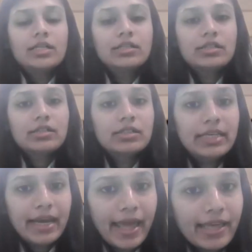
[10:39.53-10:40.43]
The
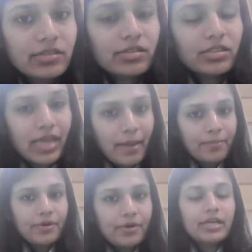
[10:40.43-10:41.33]
next
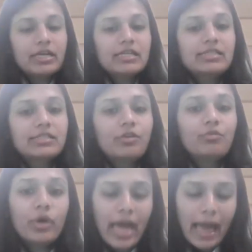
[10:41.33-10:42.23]
step is
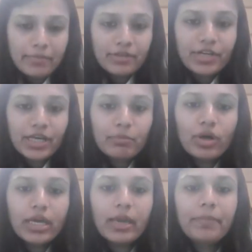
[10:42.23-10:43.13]
vocabulary
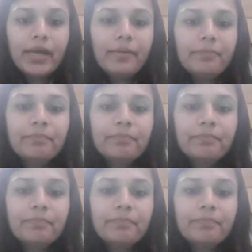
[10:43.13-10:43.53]
bookkeeping.